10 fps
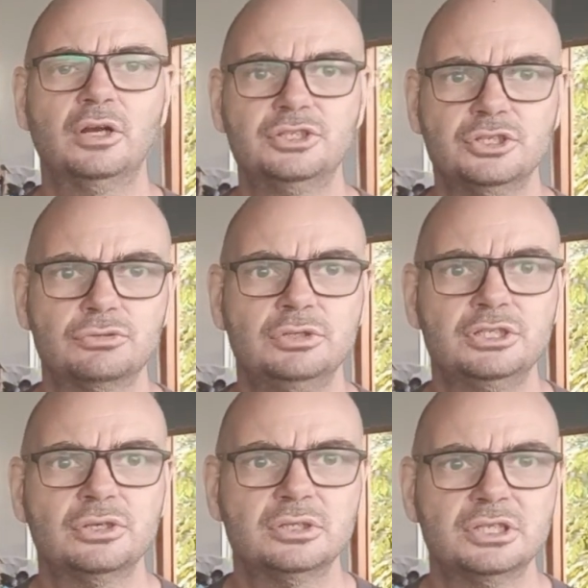It's just
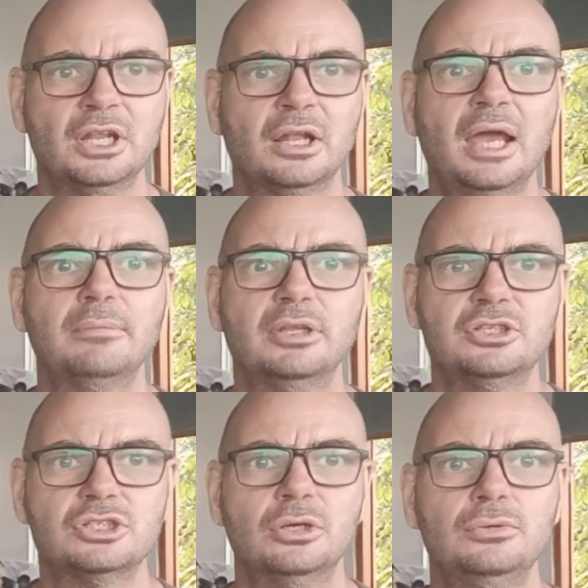research in a lab that
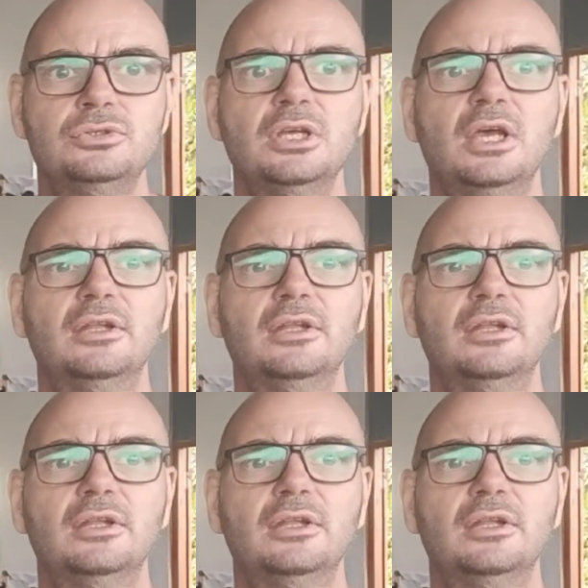shows